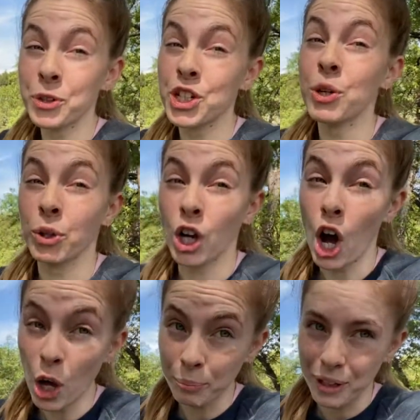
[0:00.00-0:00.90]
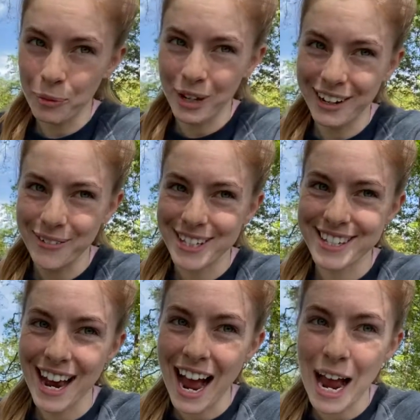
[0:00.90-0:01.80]
she would call me when it was
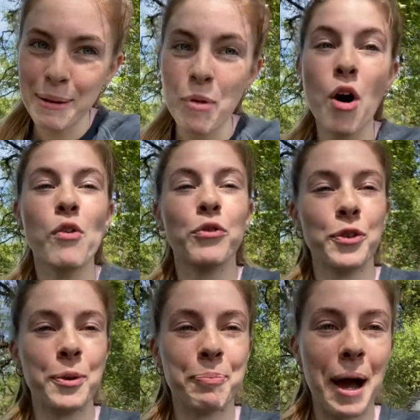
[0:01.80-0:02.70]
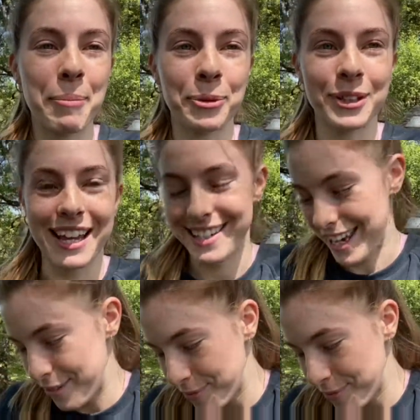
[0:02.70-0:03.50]
time for the Bible lesson.